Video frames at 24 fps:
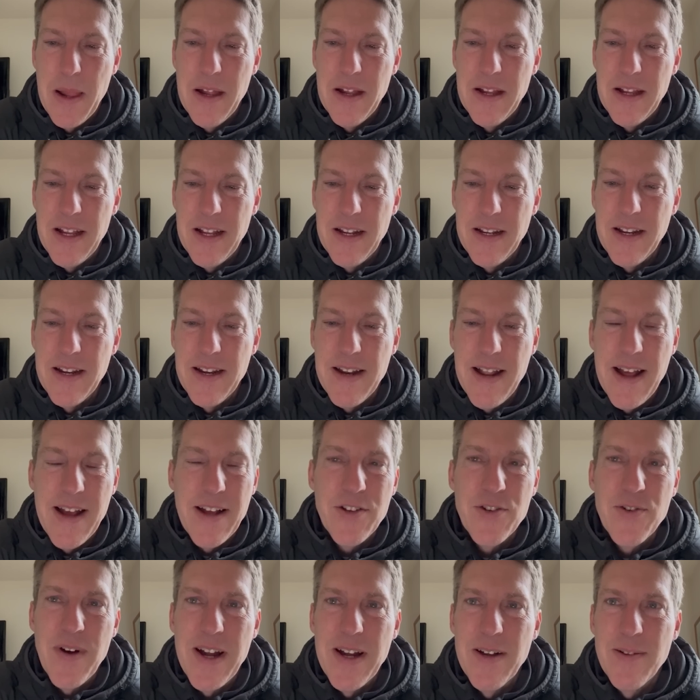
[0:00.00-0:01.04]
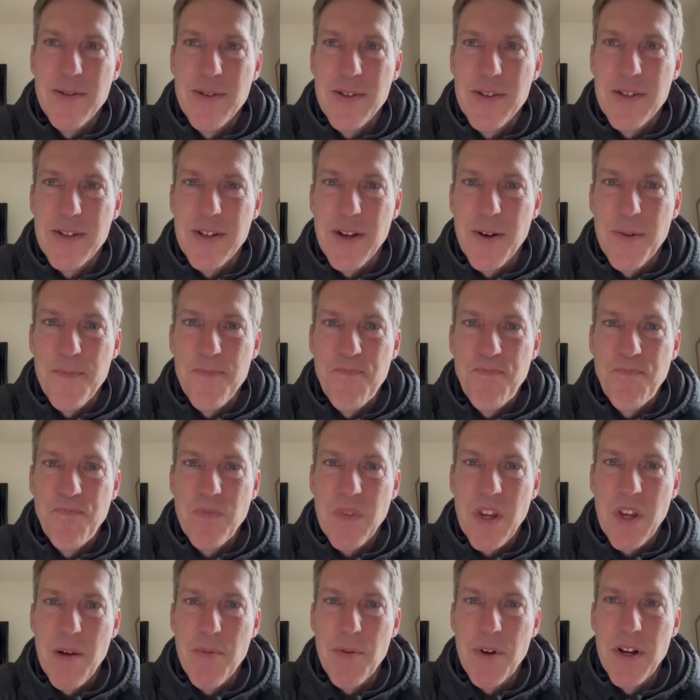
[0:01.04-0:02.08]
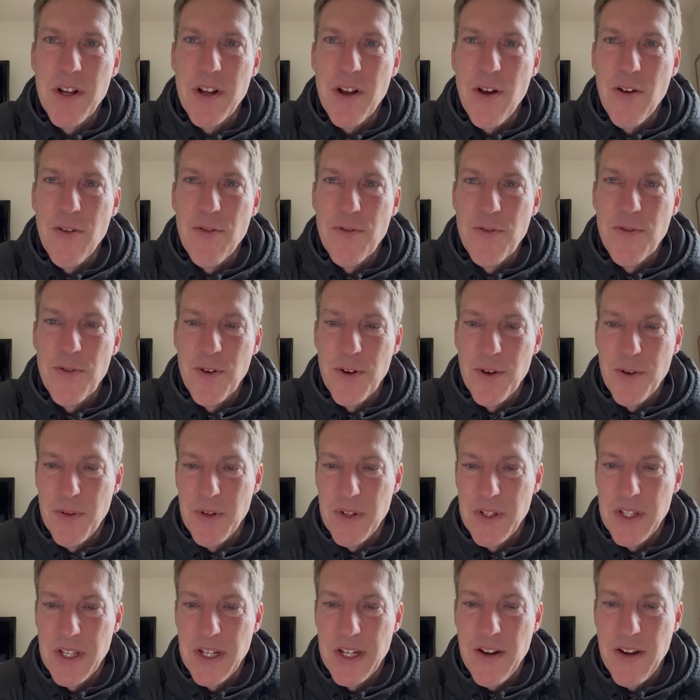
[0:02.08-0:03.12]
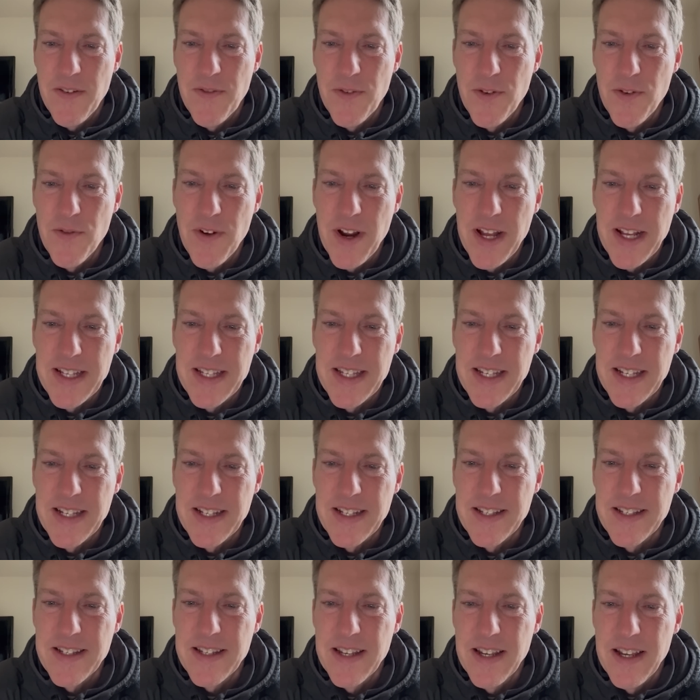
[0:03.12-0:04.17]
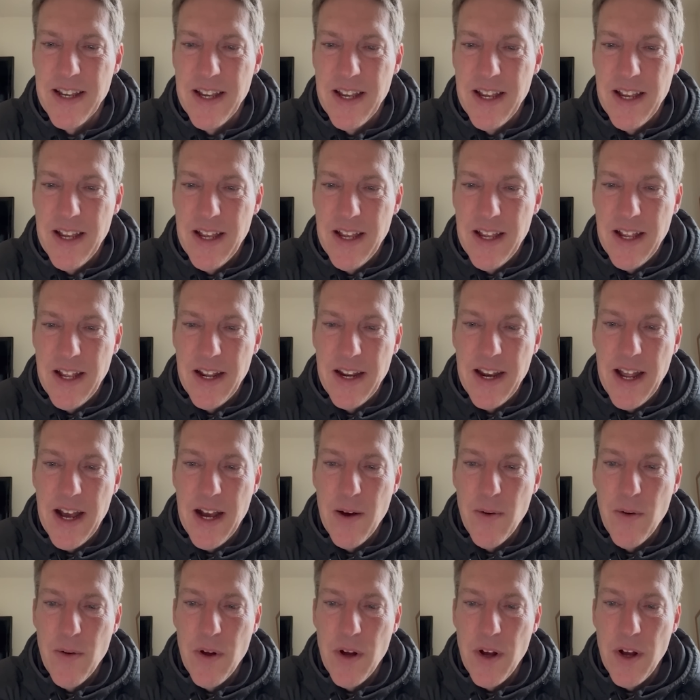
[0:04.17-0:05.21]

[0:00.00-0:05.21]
in the next round, so I'm going to go through the different ratings now.